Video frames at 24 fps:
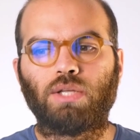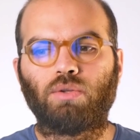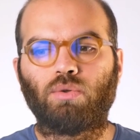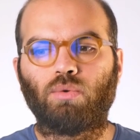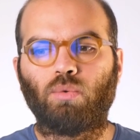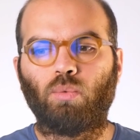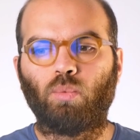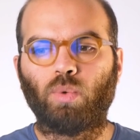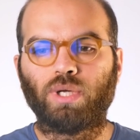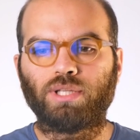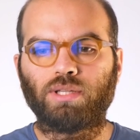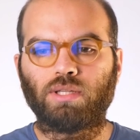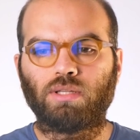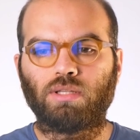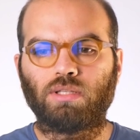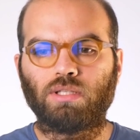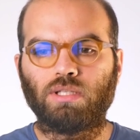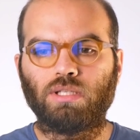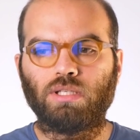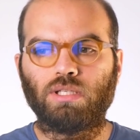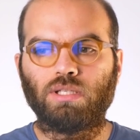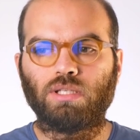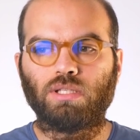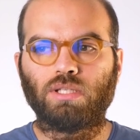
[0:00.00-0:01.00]
what
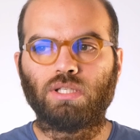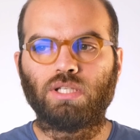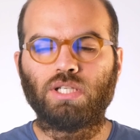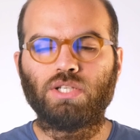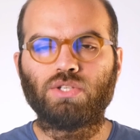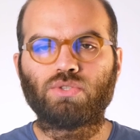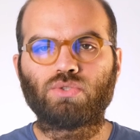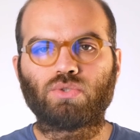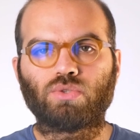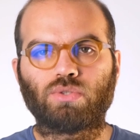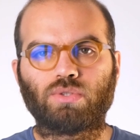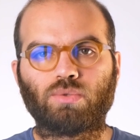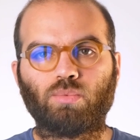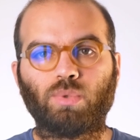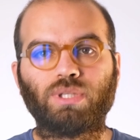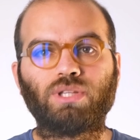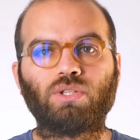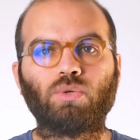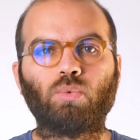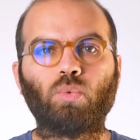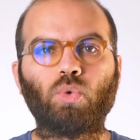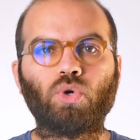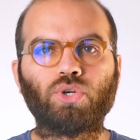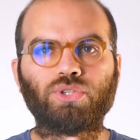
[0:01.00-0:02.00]
the
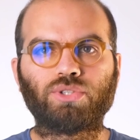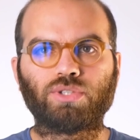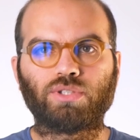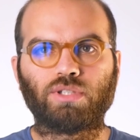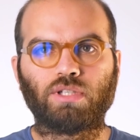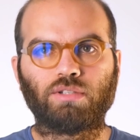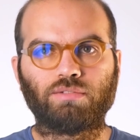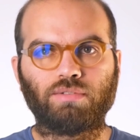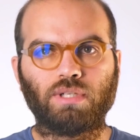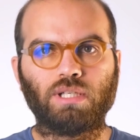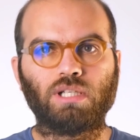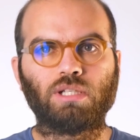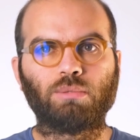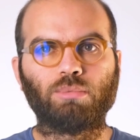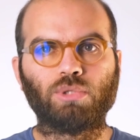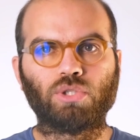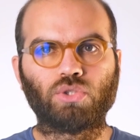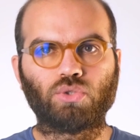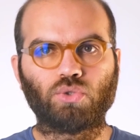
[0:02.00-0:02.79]
water available